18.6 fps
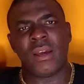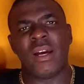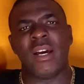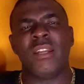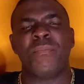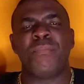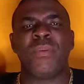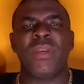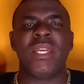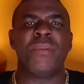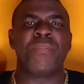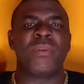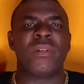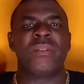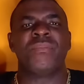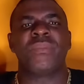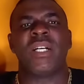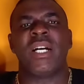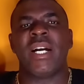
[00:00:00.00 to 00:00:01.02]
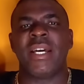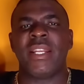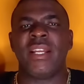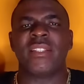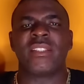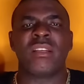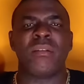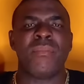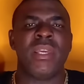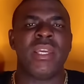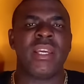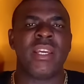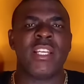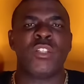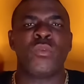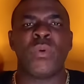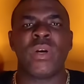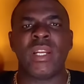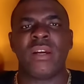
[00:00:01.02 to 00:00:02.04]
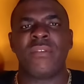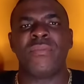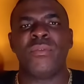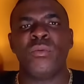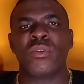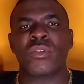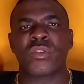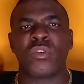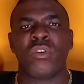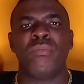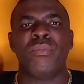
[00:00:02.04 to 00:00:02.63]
And people, Anatabie is one of those